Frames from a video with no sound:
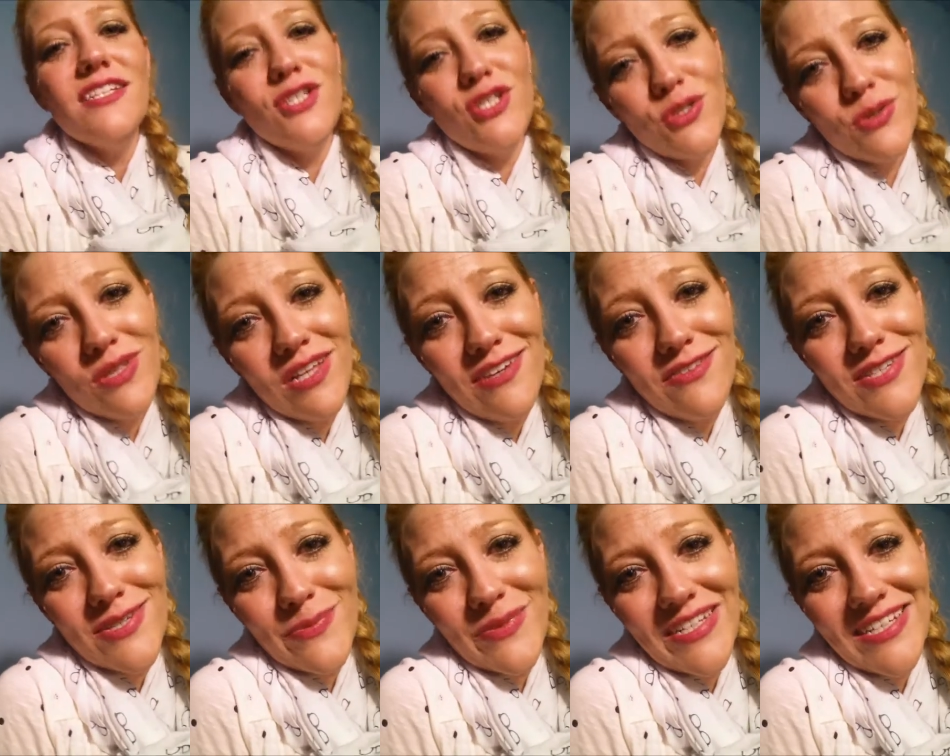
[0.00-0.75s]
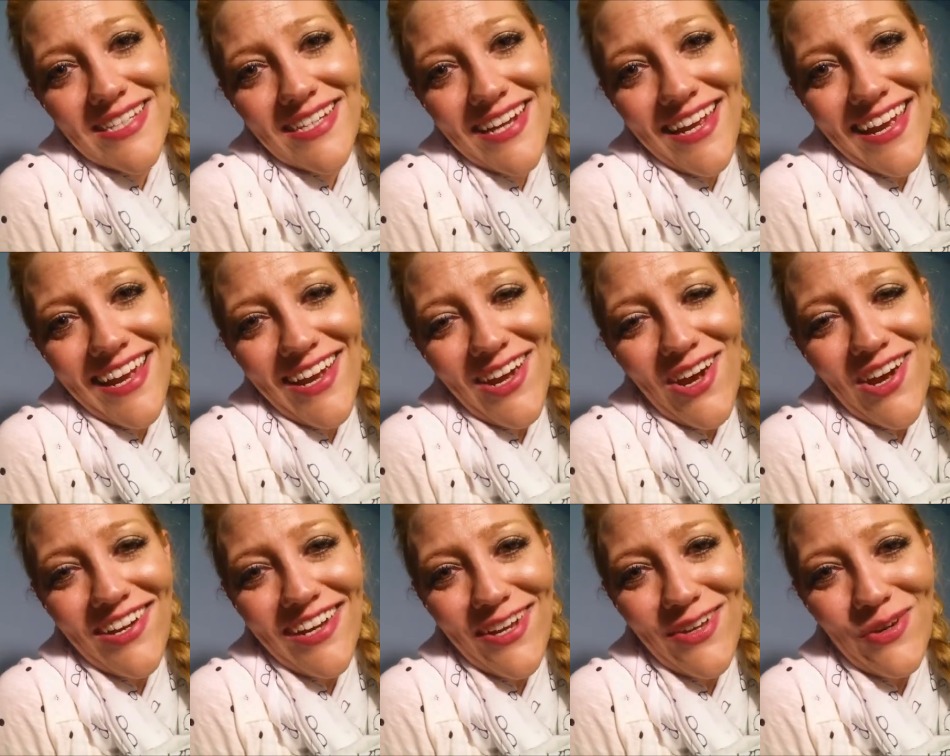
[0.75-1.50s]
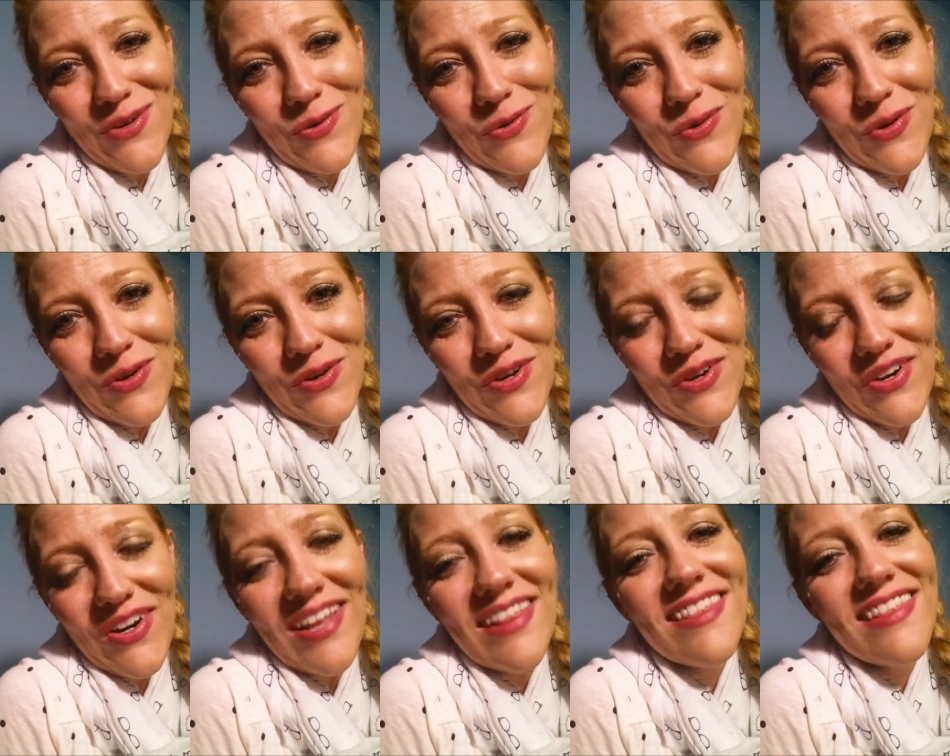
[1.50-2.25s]
Did you love something today on In Your
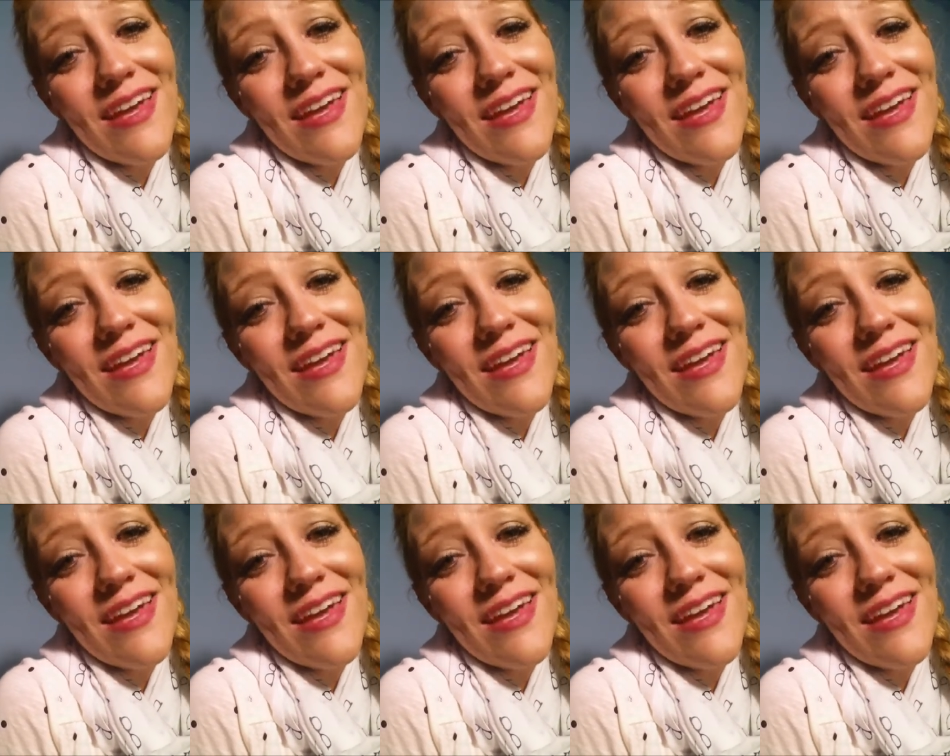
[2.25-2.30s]
Corner?